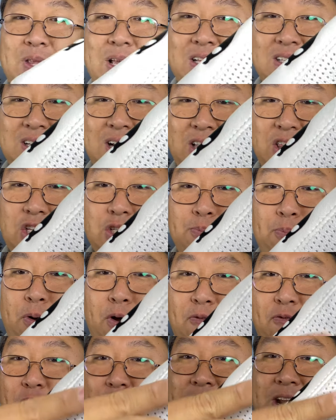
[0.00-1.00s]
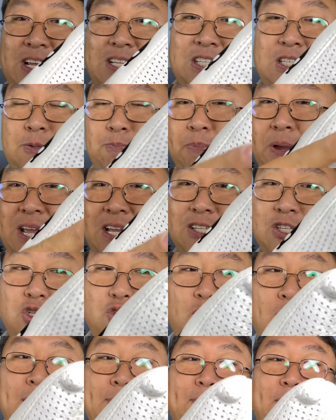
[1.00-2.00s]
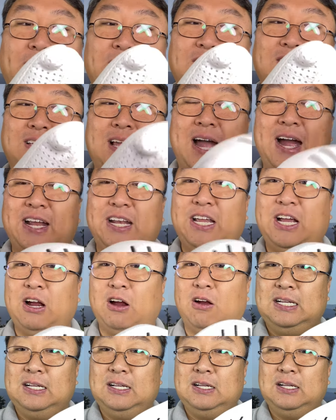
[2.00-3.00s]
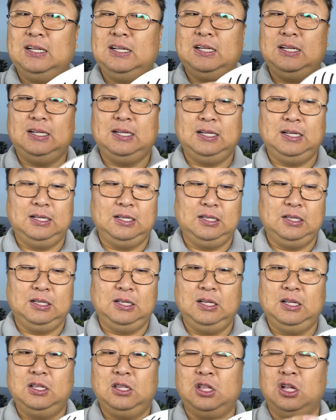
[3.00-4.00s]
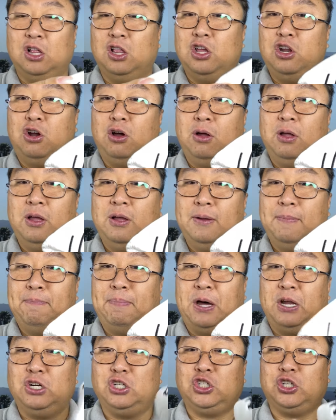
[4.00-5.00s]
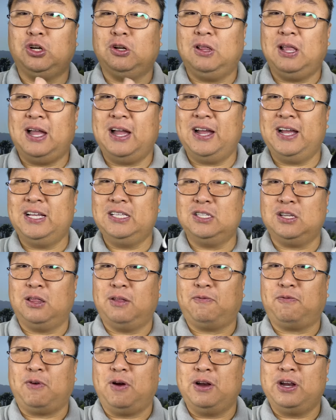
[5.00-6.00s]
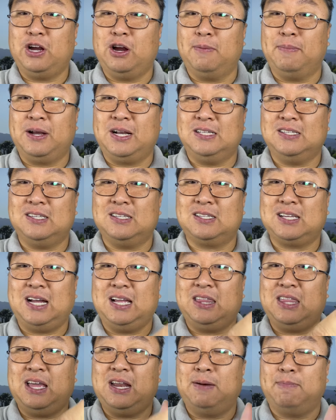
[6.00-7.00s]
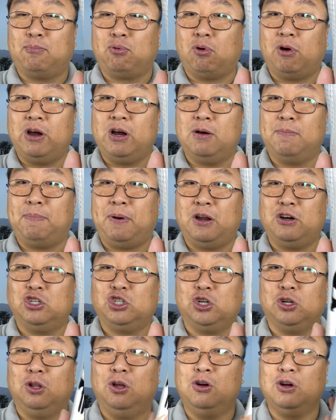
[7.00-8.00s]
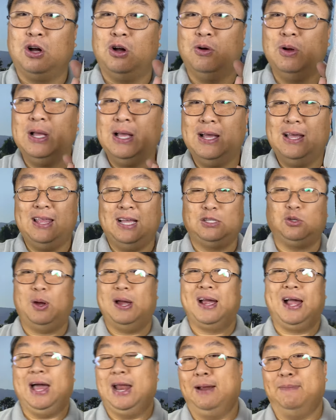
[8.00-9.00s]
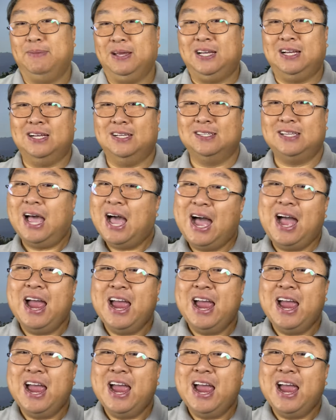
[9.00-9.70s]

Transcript: It's got this perforated speed stripe on the side here. The little Punisher lines on the front here because it's got that embroidered Punisher logo. That's why I got it, because I